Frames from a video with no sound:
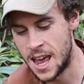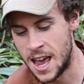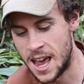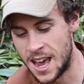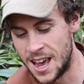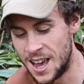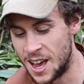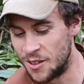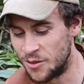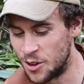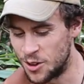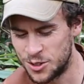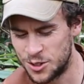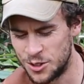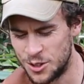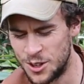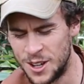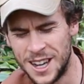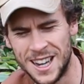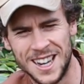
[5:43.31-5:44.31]
I've
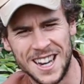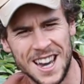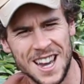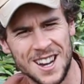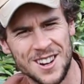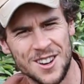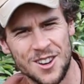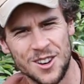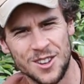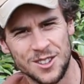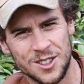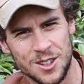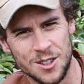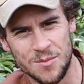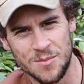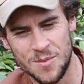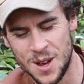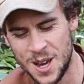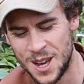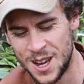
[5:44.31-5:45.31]
also, again, got
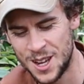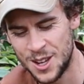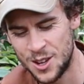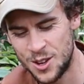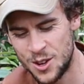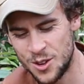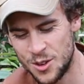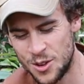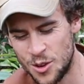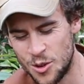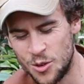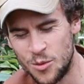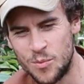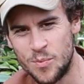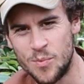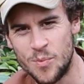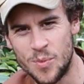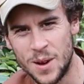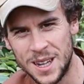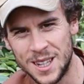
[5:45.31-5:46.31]
some good old
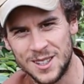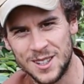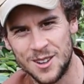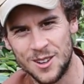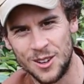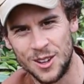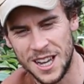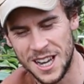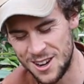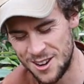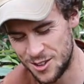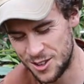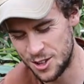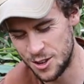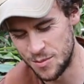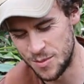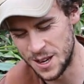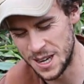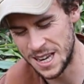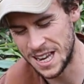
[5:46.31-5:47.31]
bicycle inner
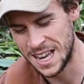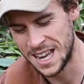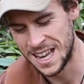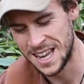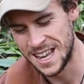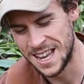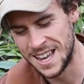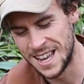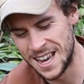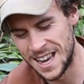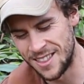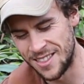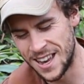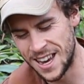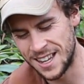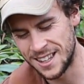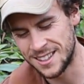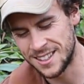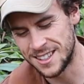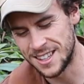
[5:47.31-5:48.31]
tubing, and
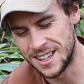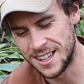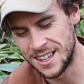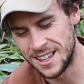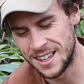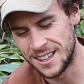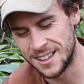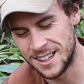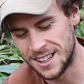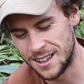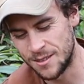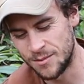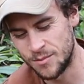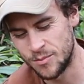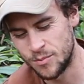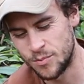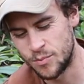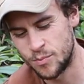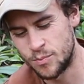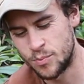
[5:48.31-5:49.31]
that's
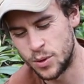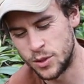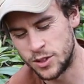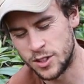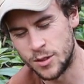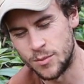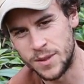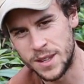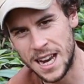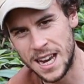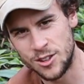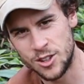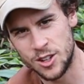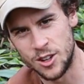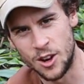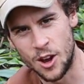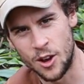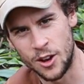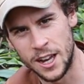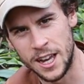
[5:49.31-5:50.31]
put some
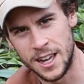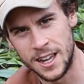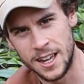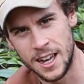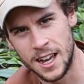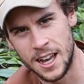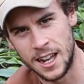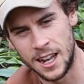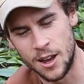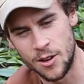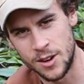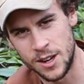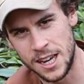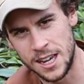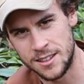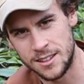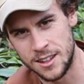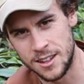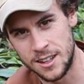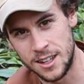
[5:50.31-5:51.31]
tension on it, allowing
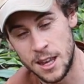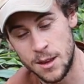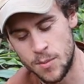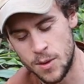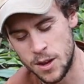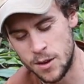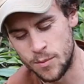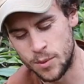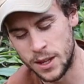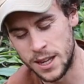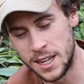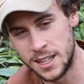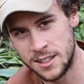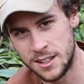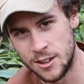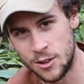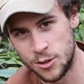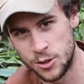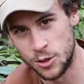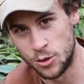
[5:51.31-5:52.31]
it to keep it in place
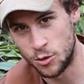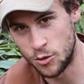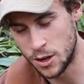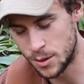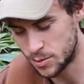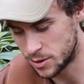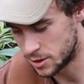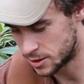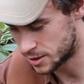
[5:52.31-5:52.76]
and also grips the